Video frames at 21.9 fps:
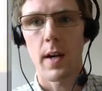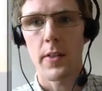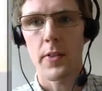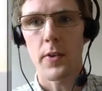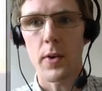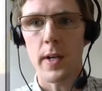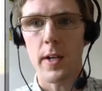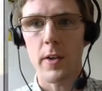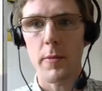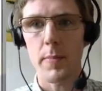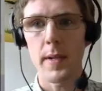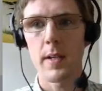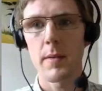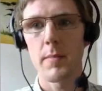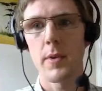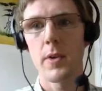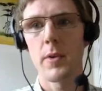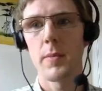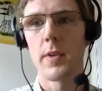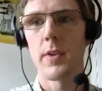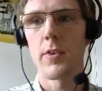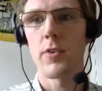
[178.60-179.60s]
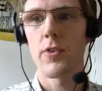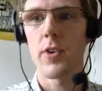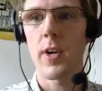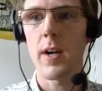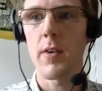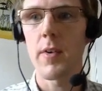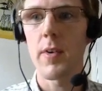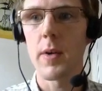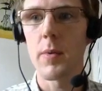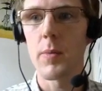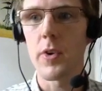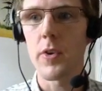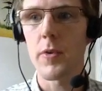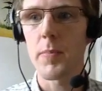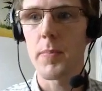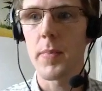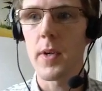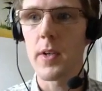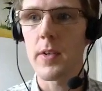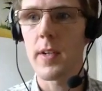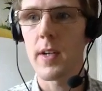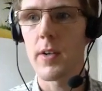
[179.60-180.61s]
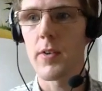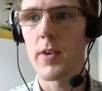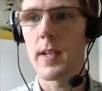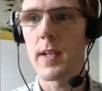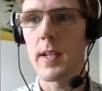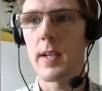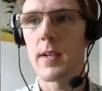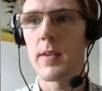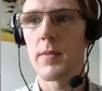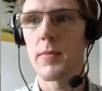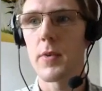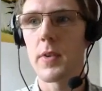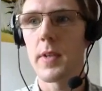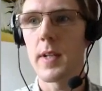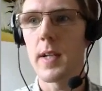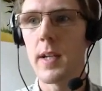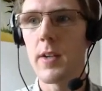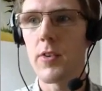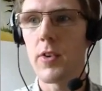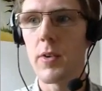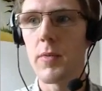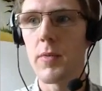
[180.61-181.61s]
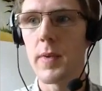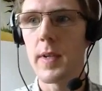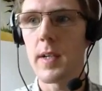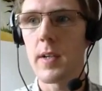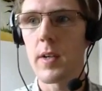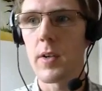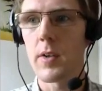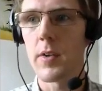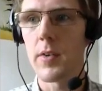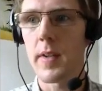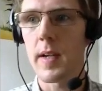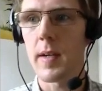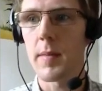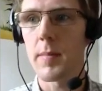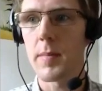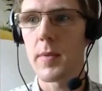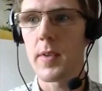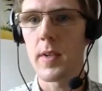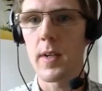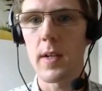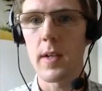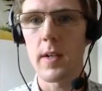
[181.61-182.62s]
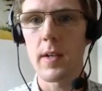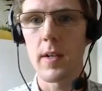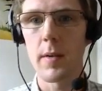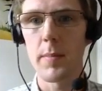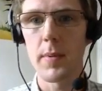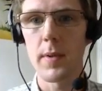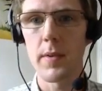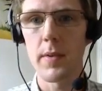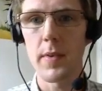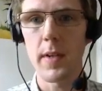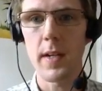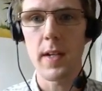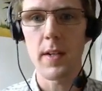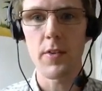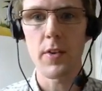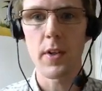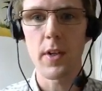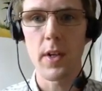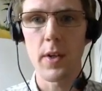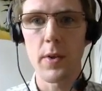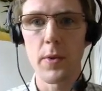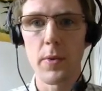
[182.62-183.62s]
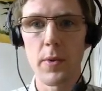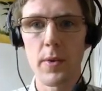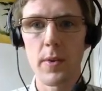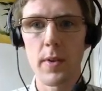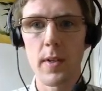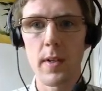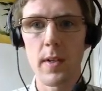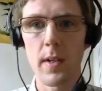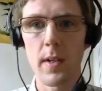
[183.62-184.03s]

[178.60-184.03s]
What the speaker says: I thought I'd spend a moment sharing what sparked our idea for the EGV concept a couple of years ago.